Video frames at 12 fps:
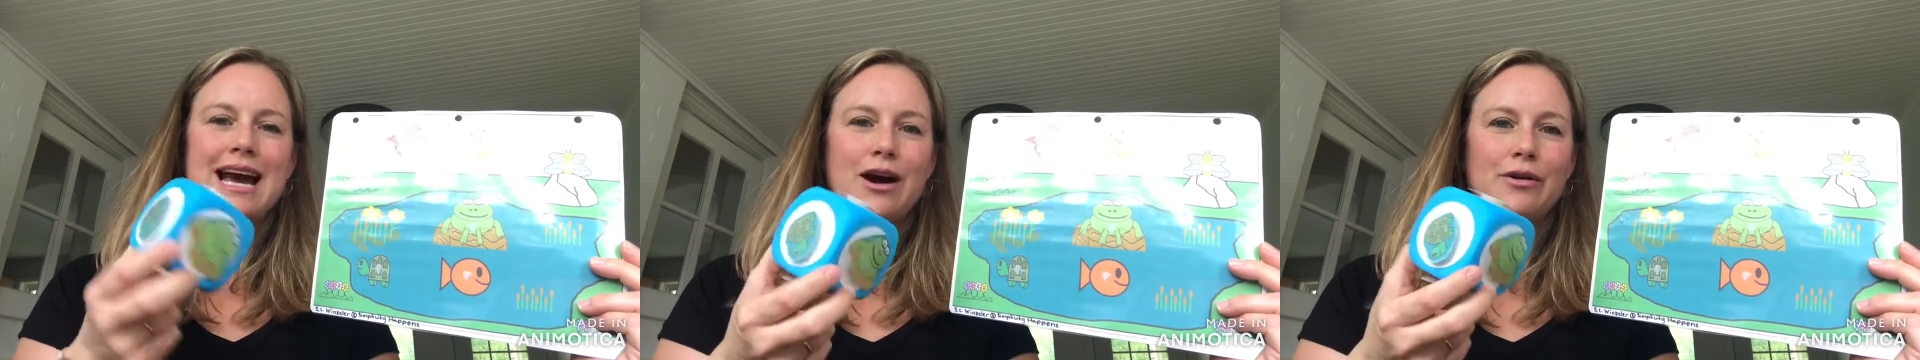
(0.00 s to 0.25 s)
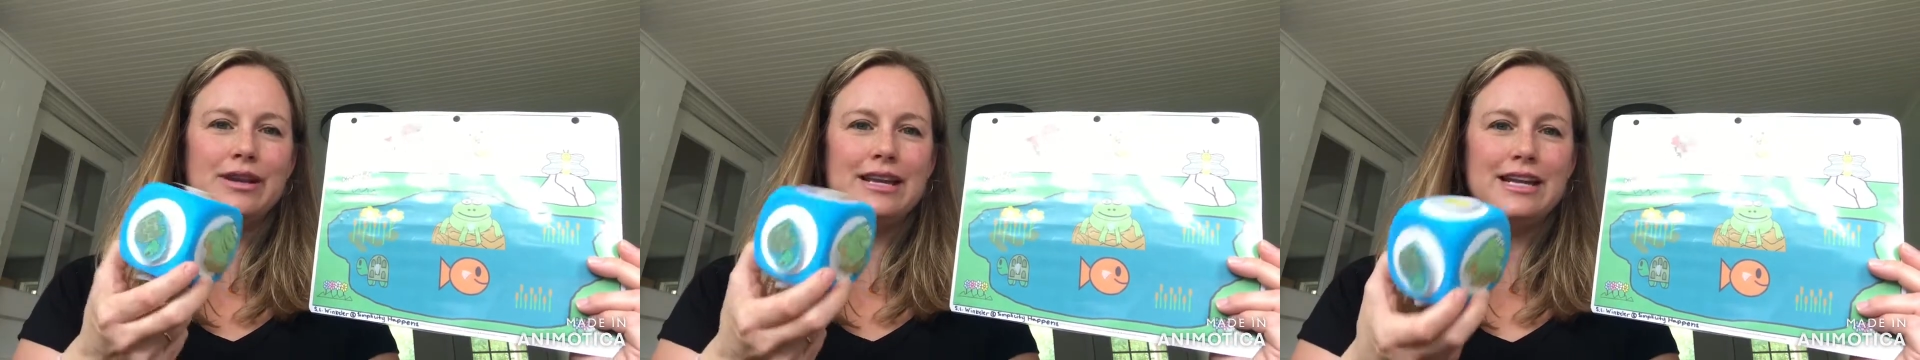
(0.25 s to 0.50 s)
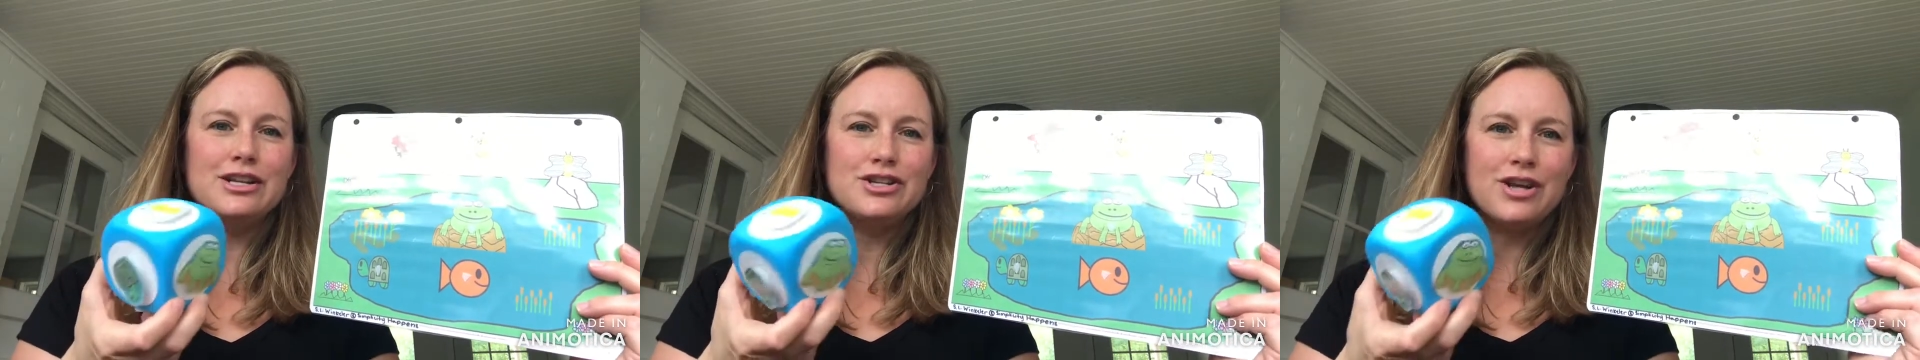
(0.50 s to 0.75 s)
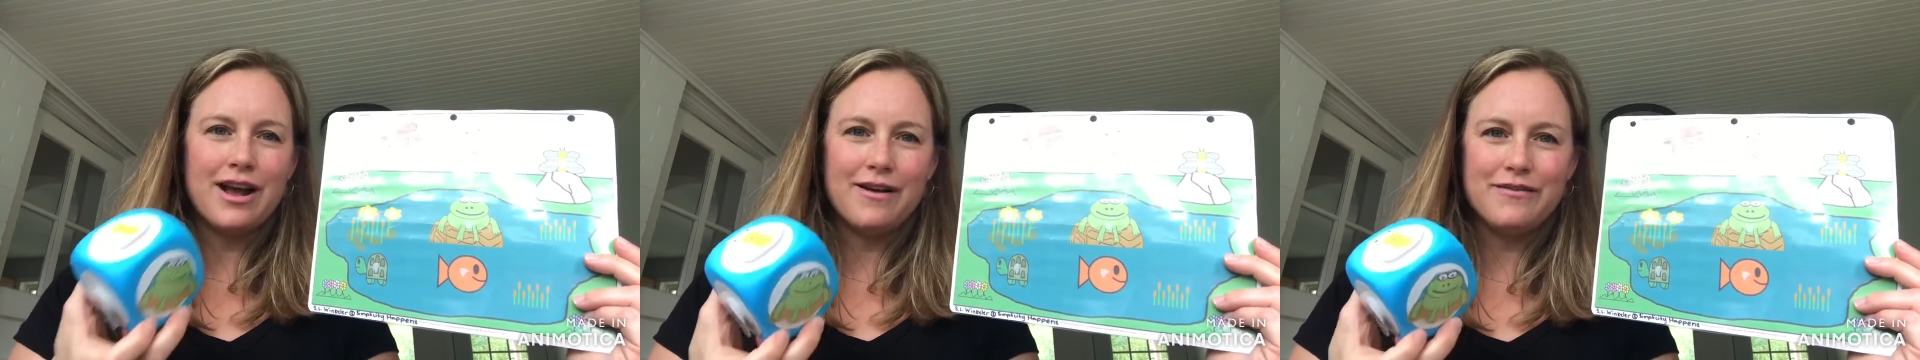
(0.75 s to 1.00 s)
out
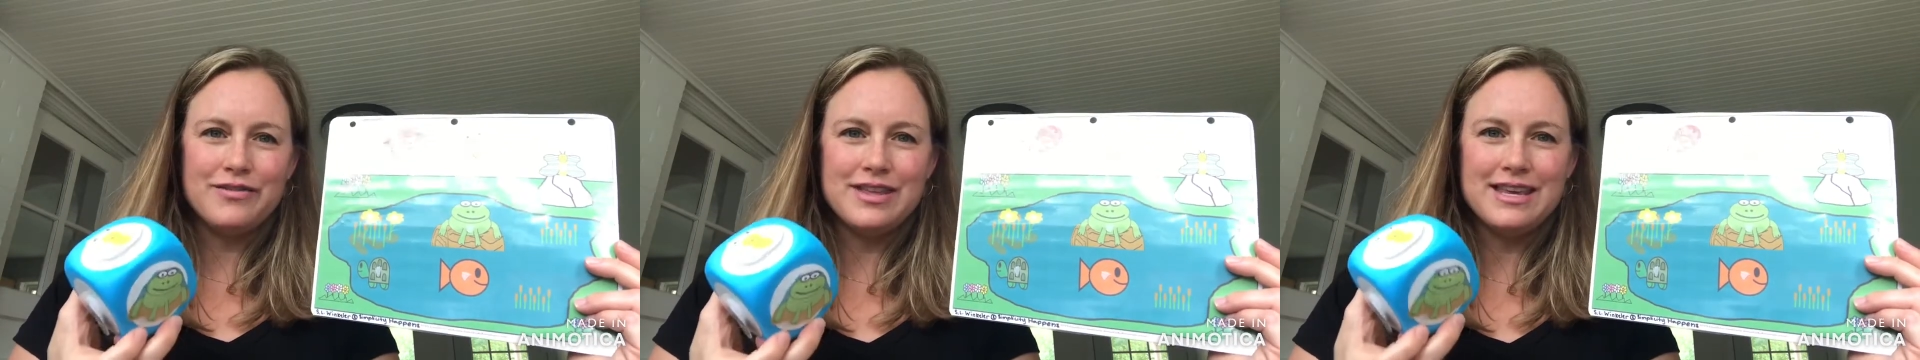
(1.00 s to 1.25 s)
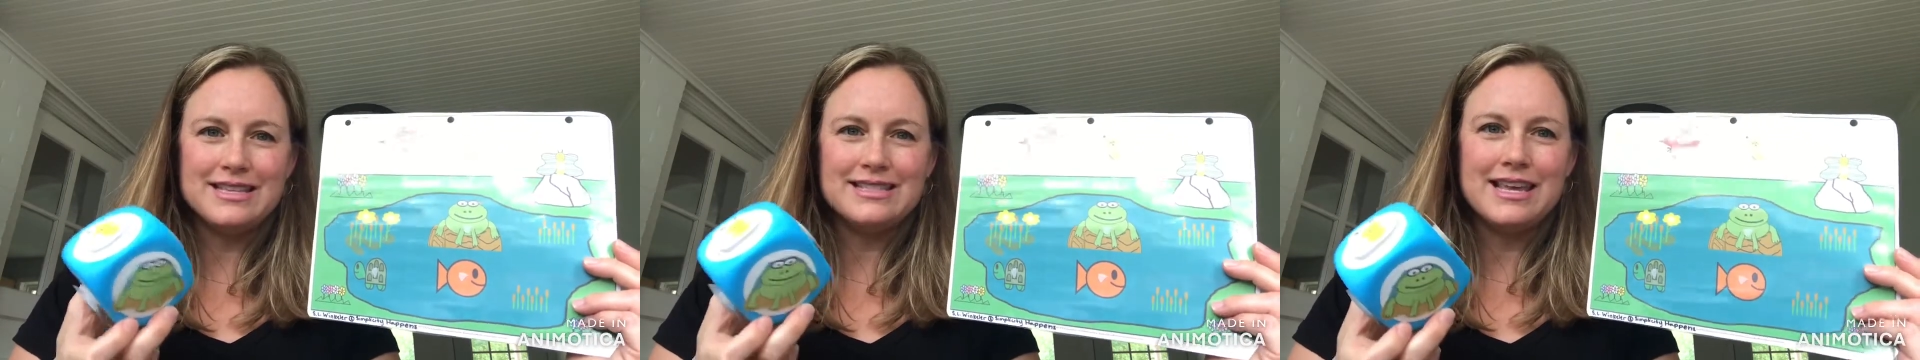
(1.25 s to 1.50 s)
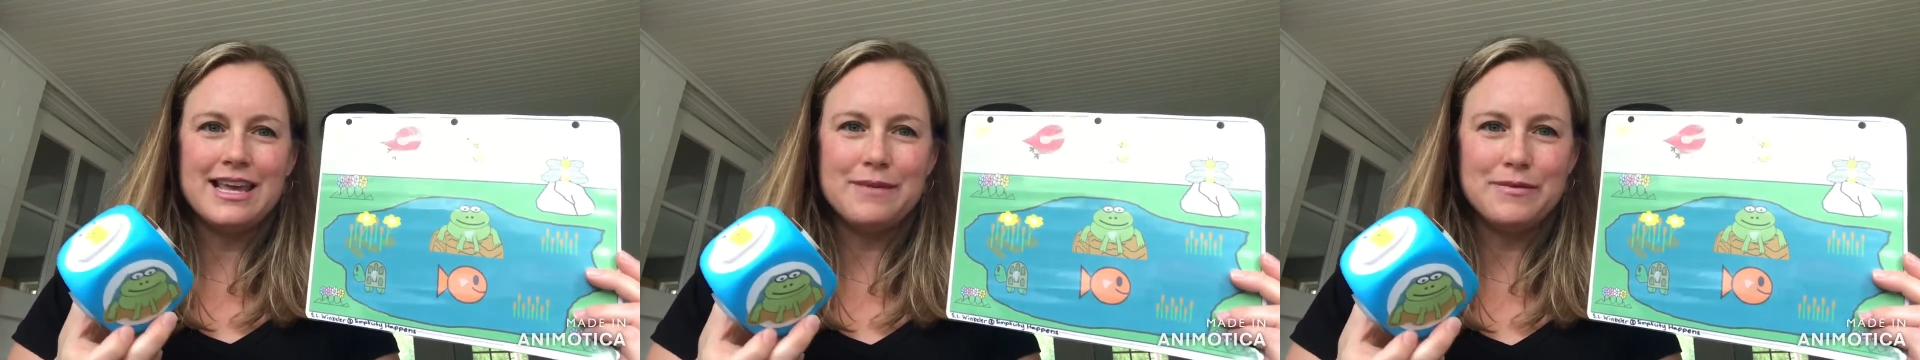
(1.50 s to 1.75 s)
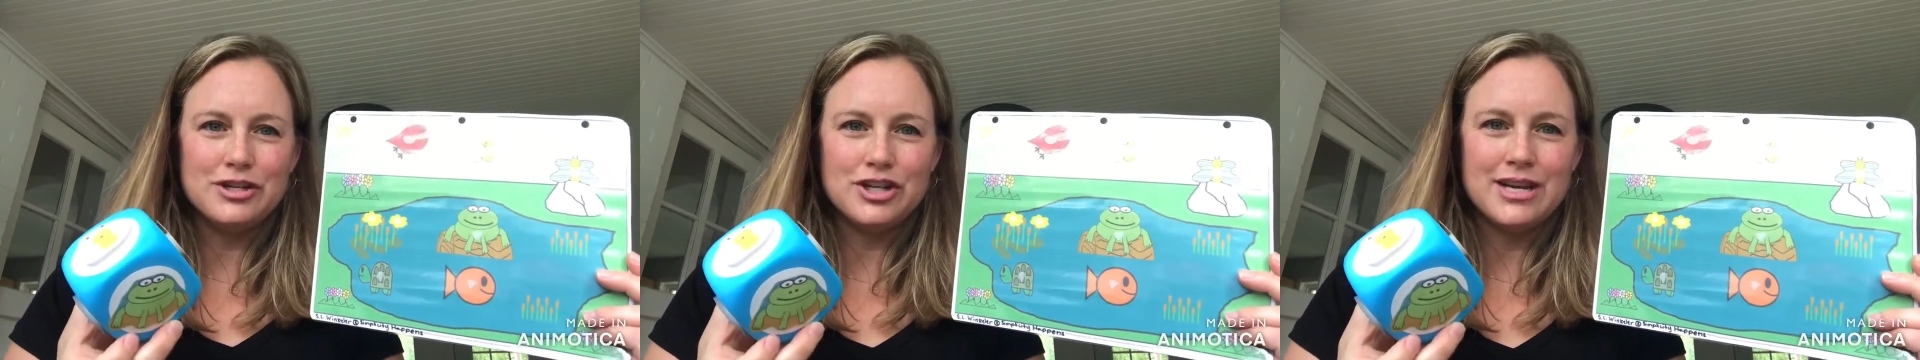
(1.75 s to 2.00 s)
each of these
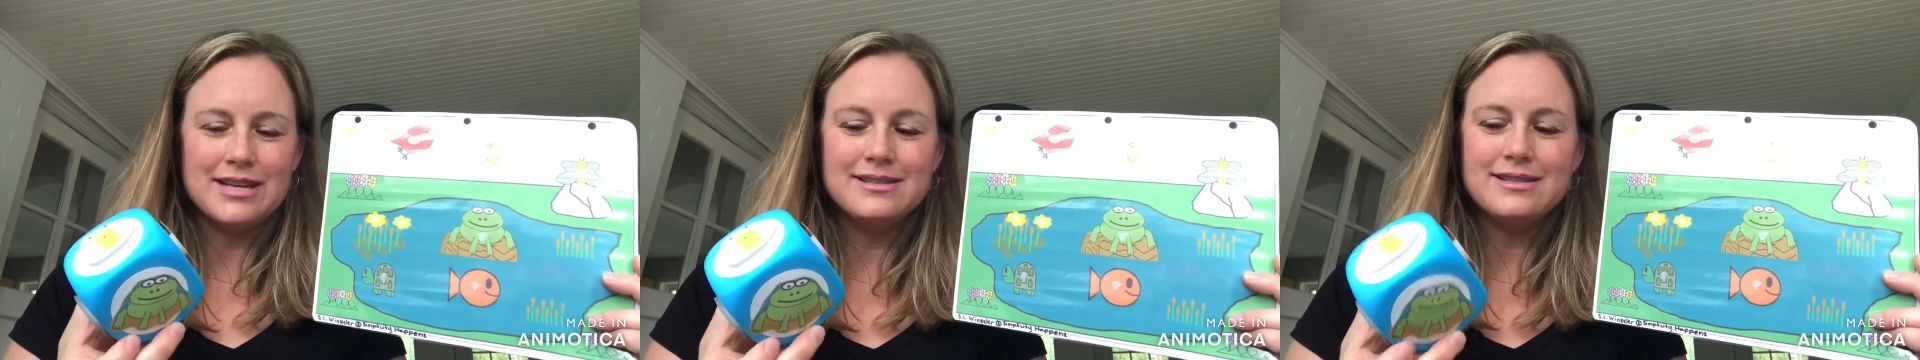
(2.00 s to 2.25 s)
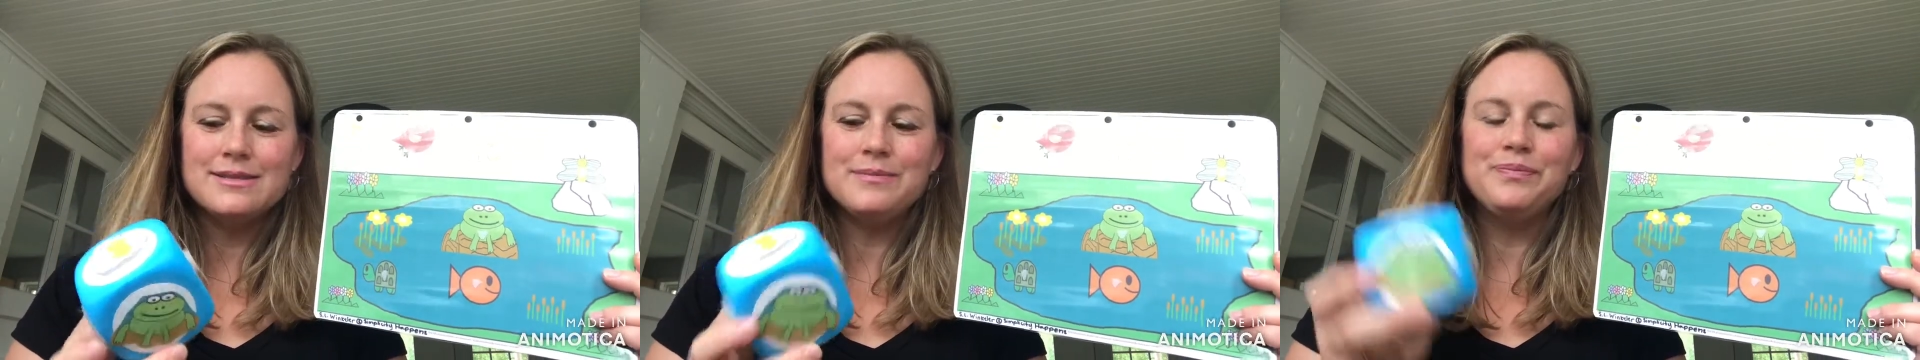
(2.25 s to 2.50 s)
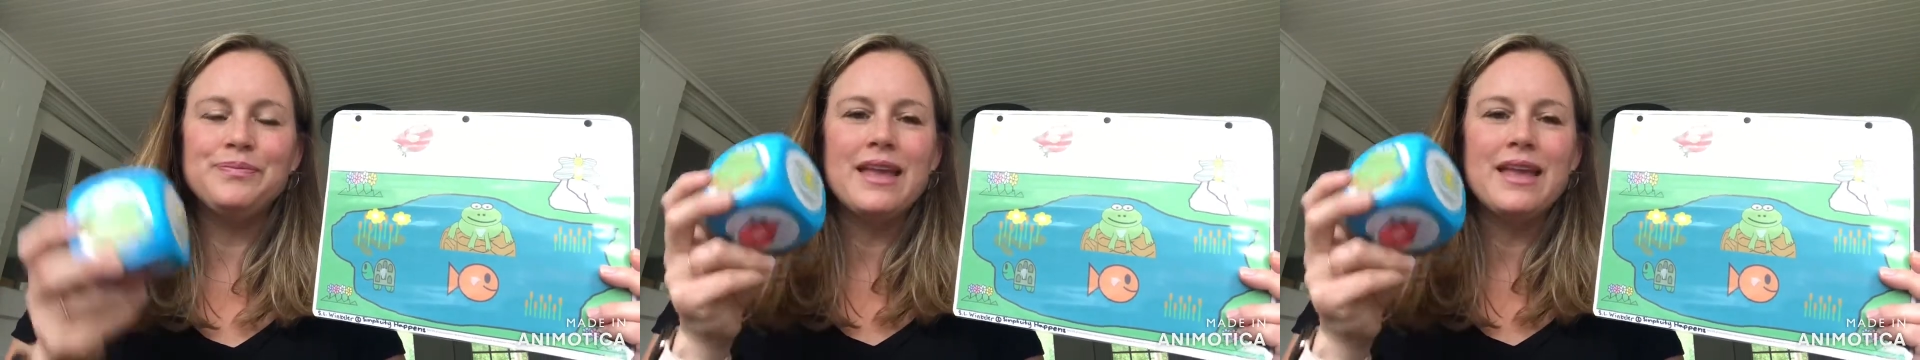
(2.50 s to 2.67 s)
images.